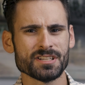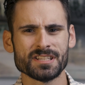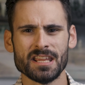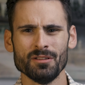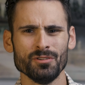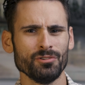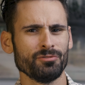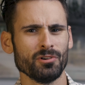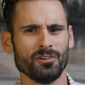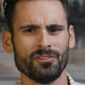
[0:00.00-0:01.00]
to scale those
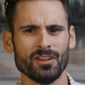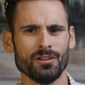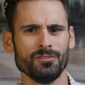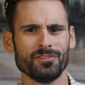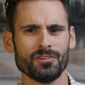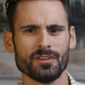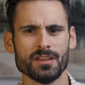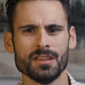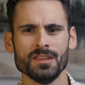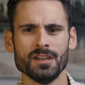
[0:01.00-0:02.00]
for ourselves
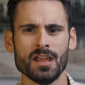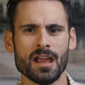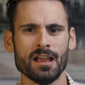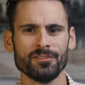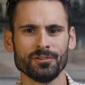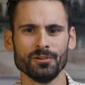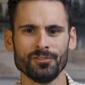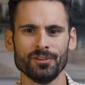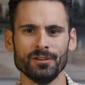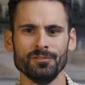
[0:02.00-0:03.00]
and then ask
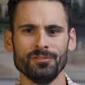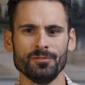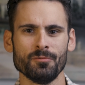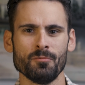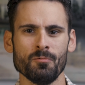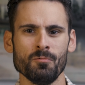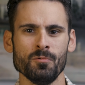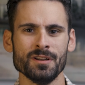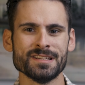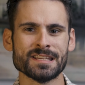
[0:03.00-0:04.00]
ourselves,
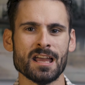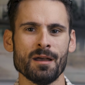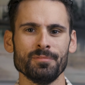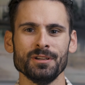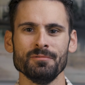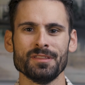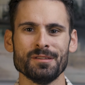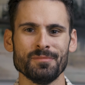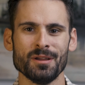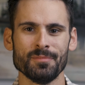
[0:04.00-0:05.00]
what is happening
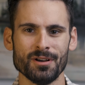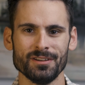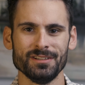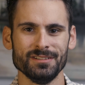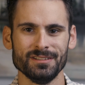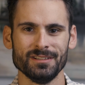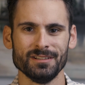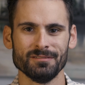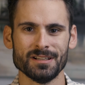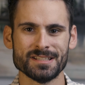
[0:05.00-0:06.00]
within my body?
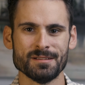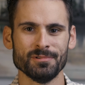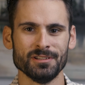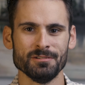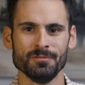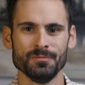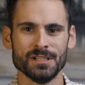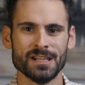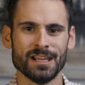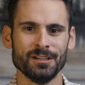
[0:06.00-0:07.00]
Right? Typically, when
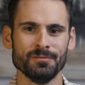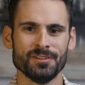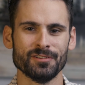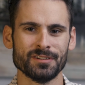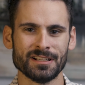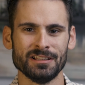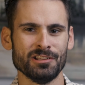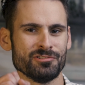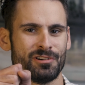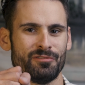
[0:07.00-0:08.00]
we get angry, we start to
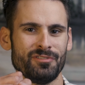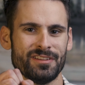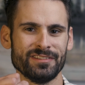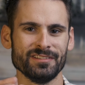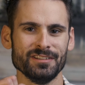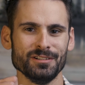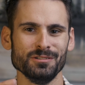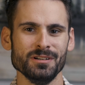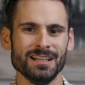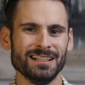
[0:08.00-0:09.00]
clench our fist a
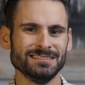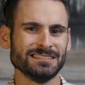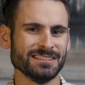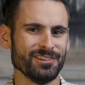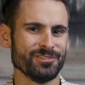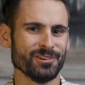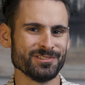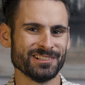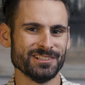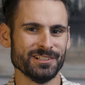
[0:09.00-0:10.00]
little, clench our
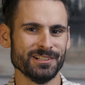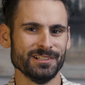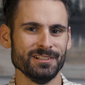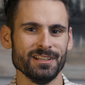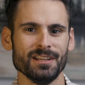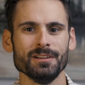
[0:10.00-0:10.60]
jaw.